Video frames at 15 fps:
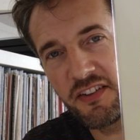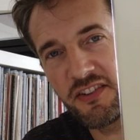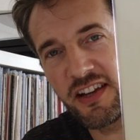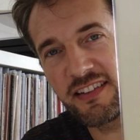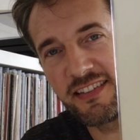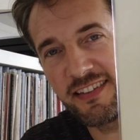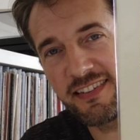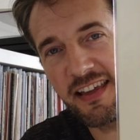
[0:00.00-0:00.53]

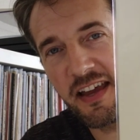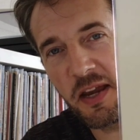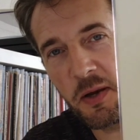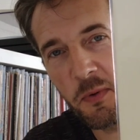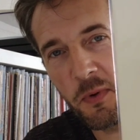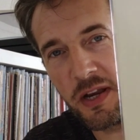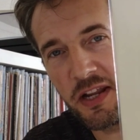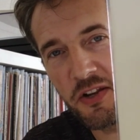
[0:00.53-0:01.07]
Check this, I
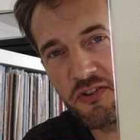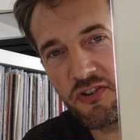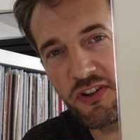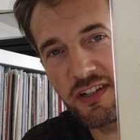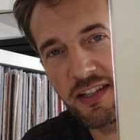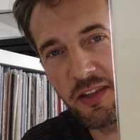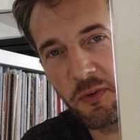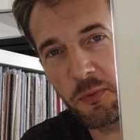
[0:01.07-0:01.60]
really enjoyed
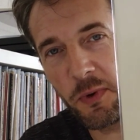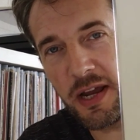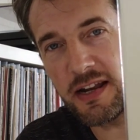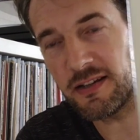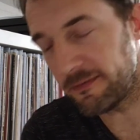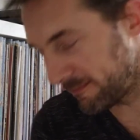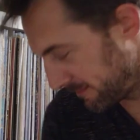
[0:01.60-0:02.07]
that as well.